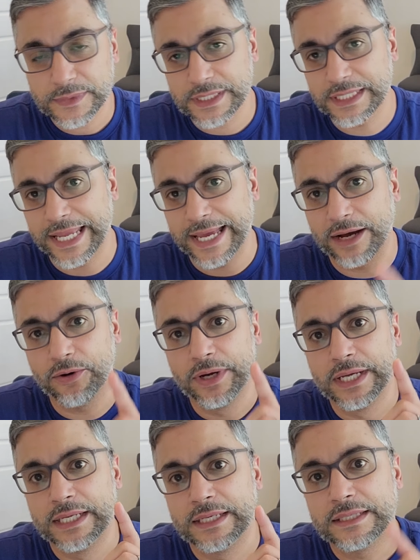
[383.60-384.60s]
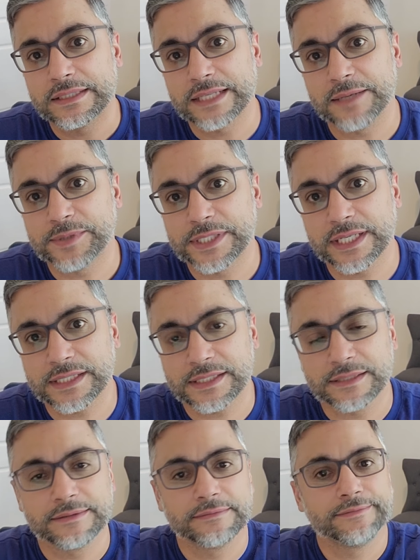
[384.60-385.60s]
Now, step
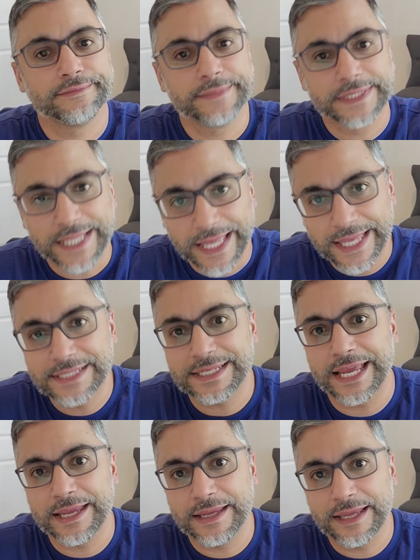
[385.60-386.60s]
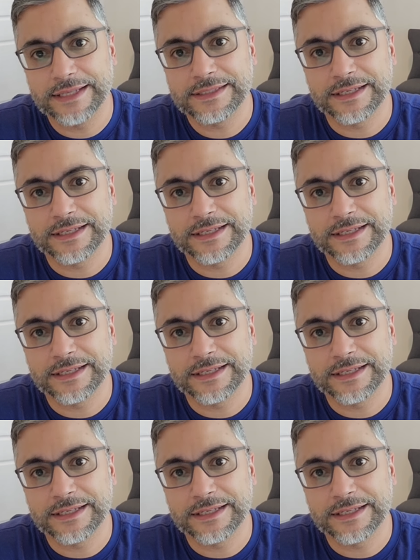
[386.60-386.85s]
6 is